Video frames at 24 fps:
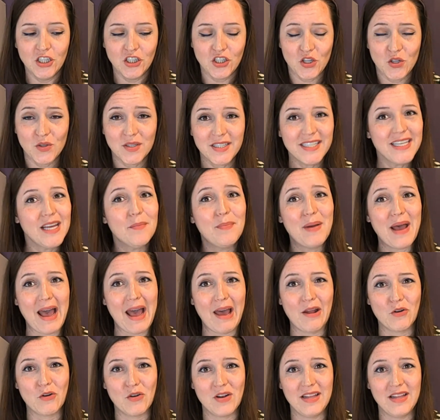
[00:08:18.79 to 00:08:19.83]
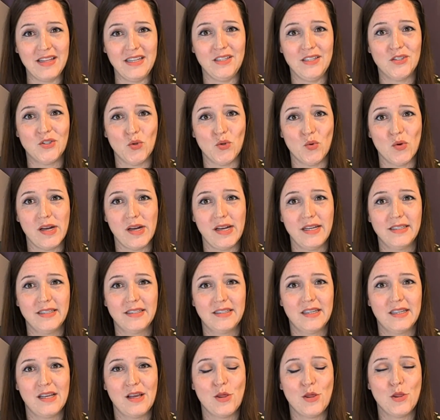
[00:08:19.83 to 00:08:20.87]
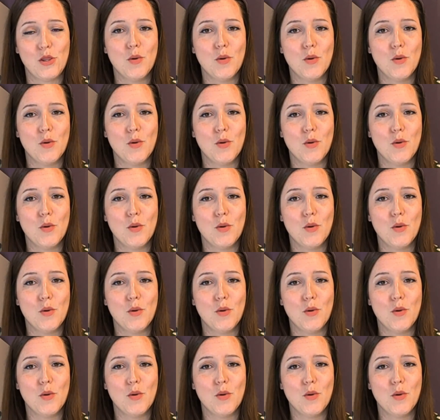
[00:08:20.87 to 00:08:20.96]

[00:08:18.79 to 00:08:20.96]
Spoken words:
Do you see a pattern in these stories?